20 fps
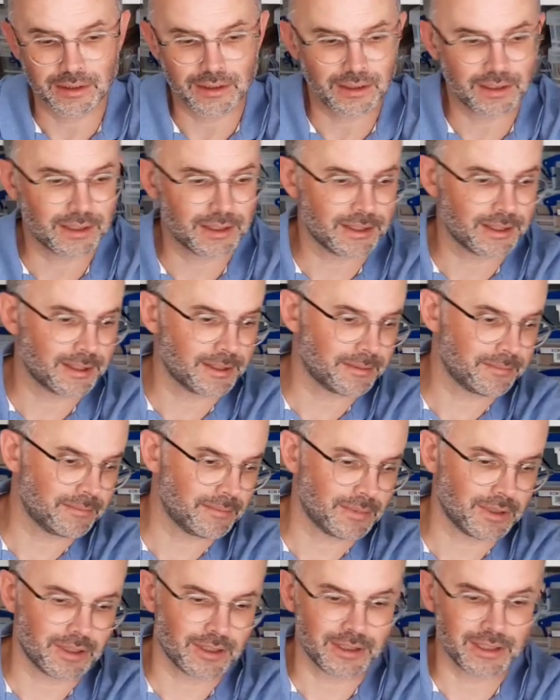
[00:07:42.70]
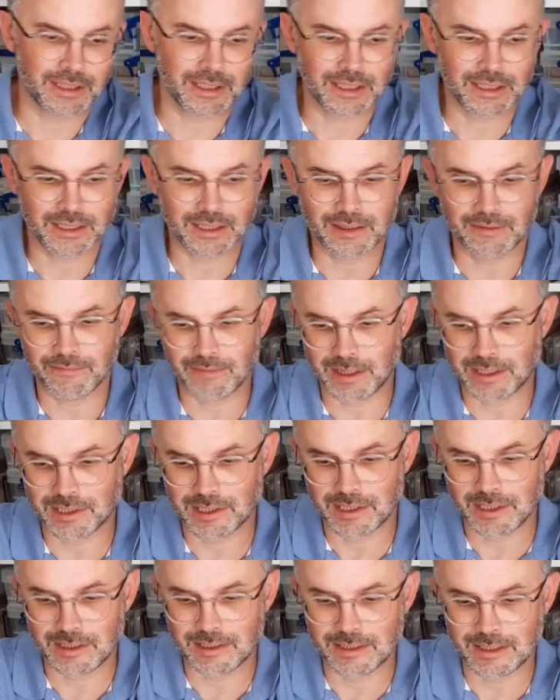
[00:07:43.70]
I
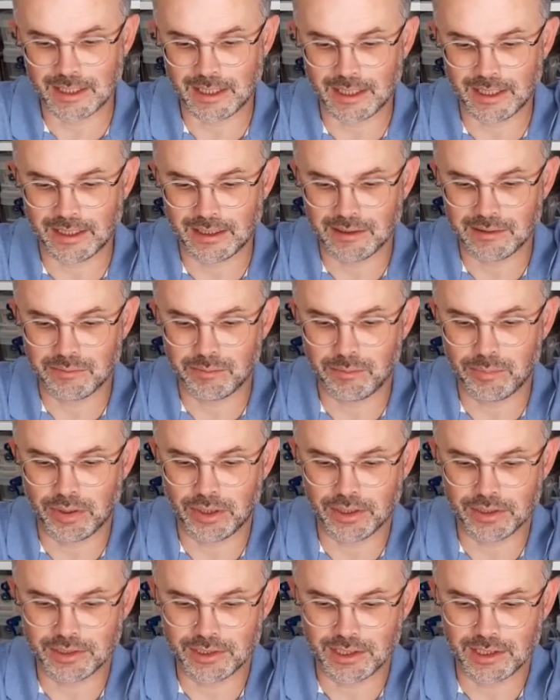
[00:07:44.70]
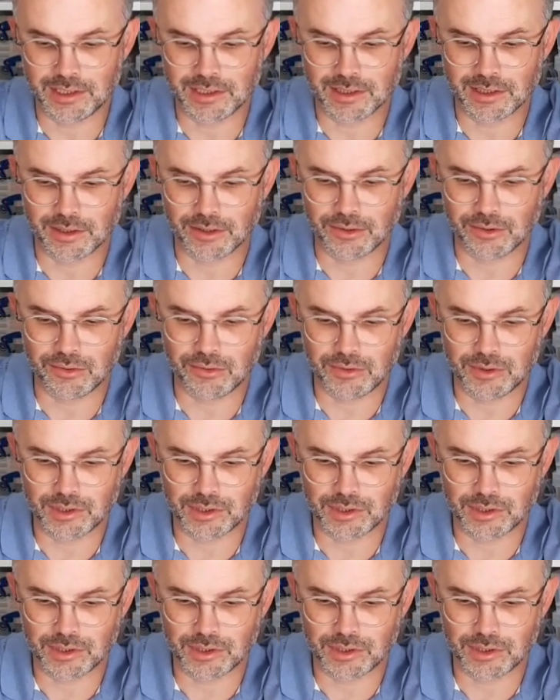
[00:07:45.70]
invested and purchased those.